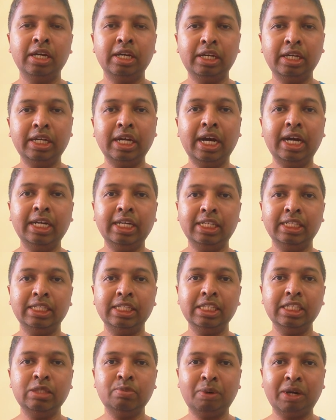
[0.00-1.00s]
regarding
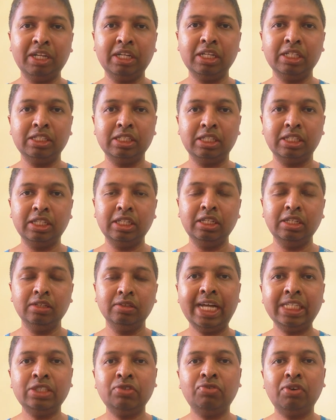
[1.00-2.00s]
this particular journal.
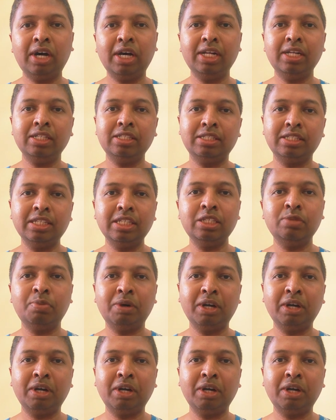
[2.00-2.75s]
As far as this